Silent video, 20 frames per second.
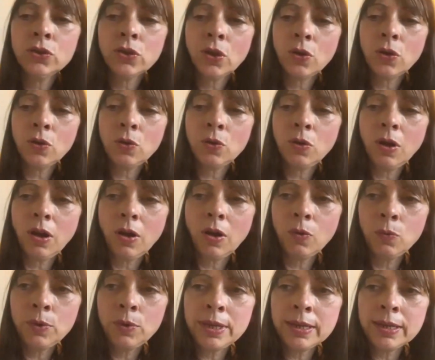so
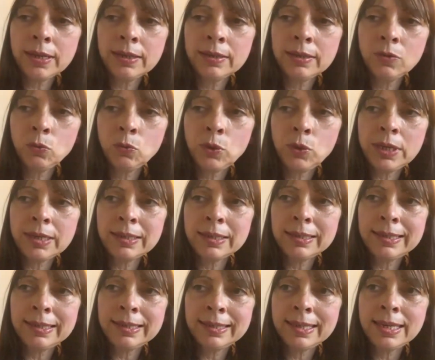we
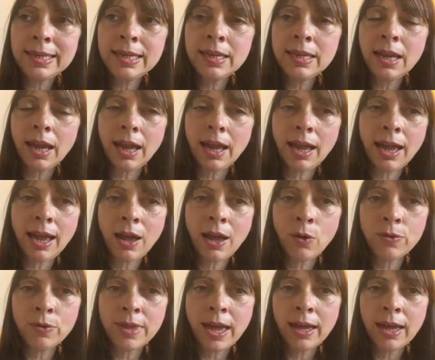can see
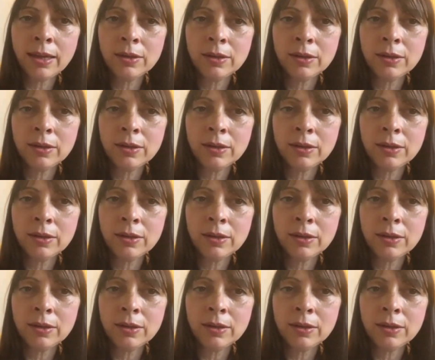how